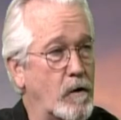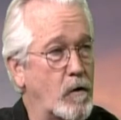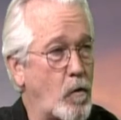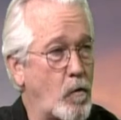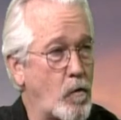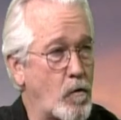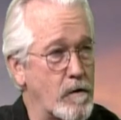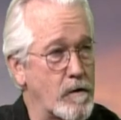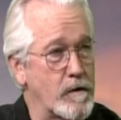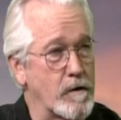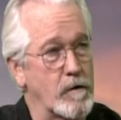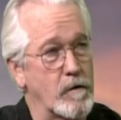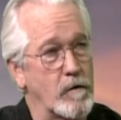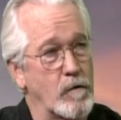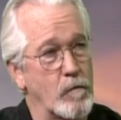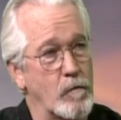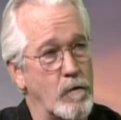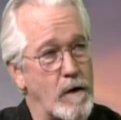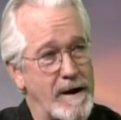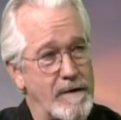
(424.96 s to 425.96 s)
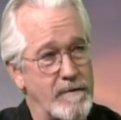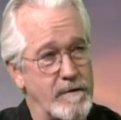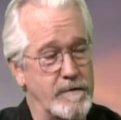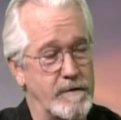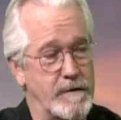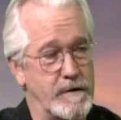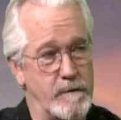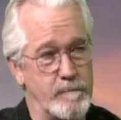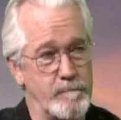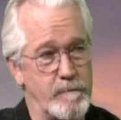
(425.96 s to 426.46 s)
a coroner rather
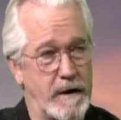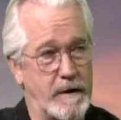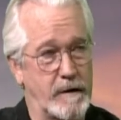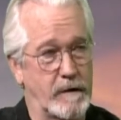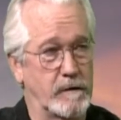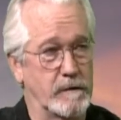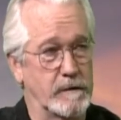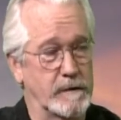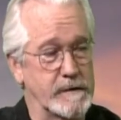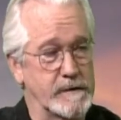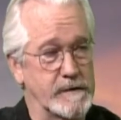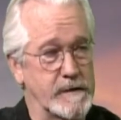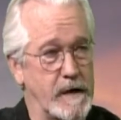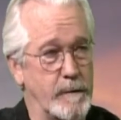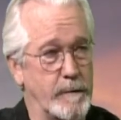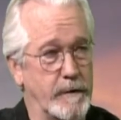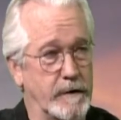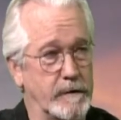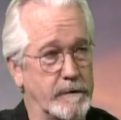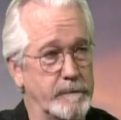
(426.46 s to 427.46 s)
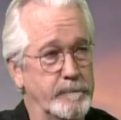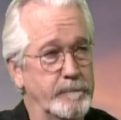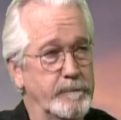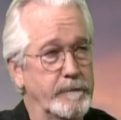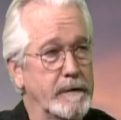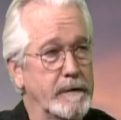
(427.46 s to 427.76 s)
than a medical examiner.